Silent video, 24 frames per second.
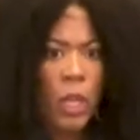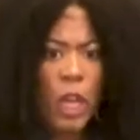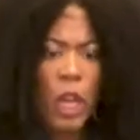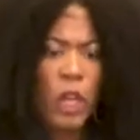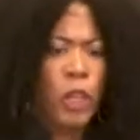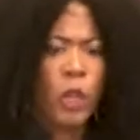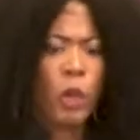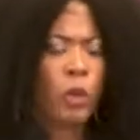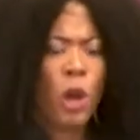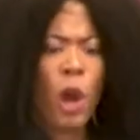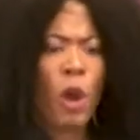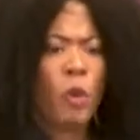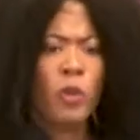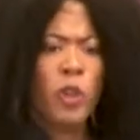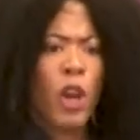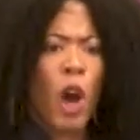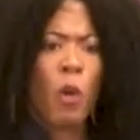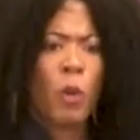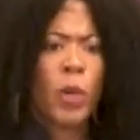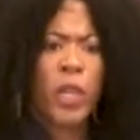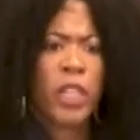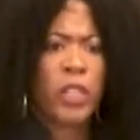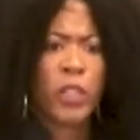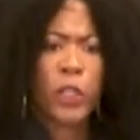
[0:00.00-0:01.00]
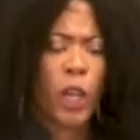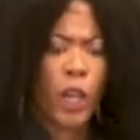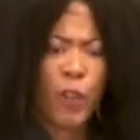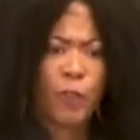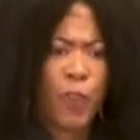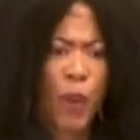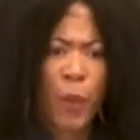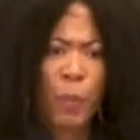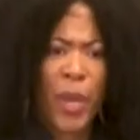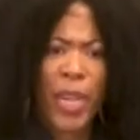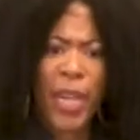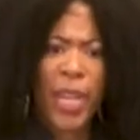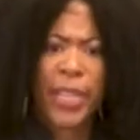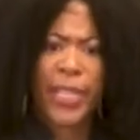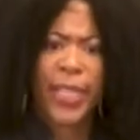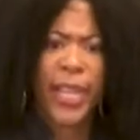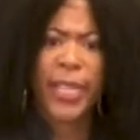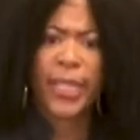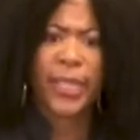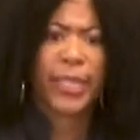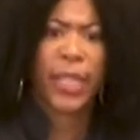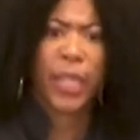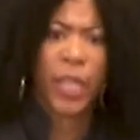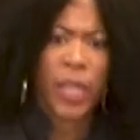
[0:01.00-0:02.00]
You don't know what it took for me to
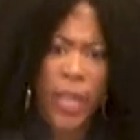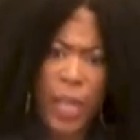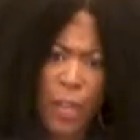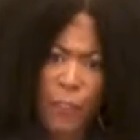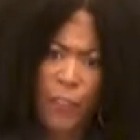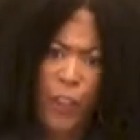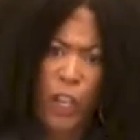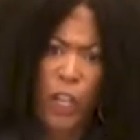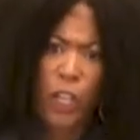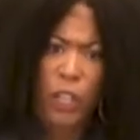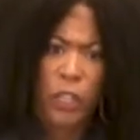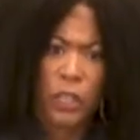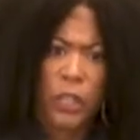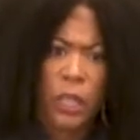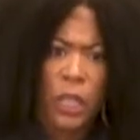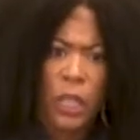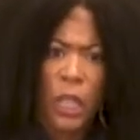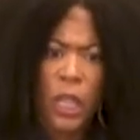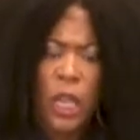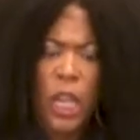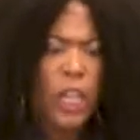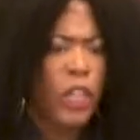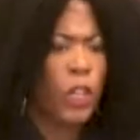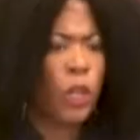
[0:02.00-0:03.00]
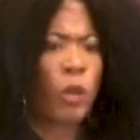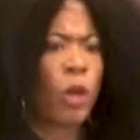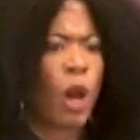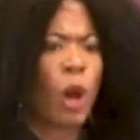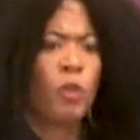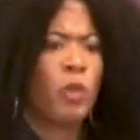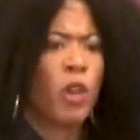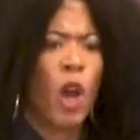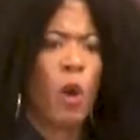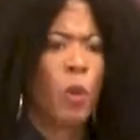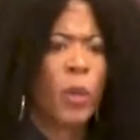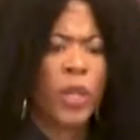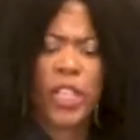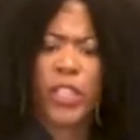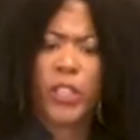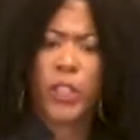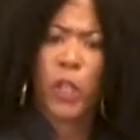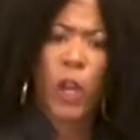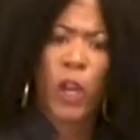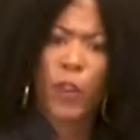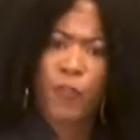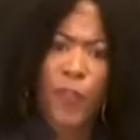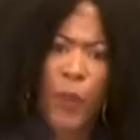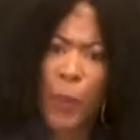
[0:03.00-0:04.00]
get delivered. You don't know what it
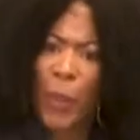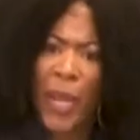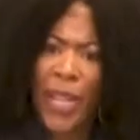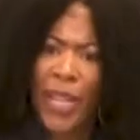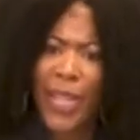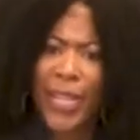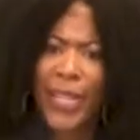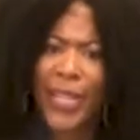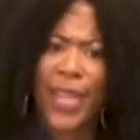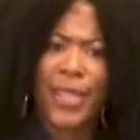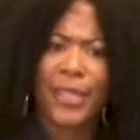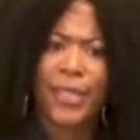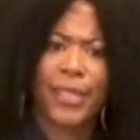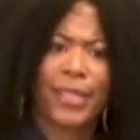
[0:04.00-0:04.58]
took for me to get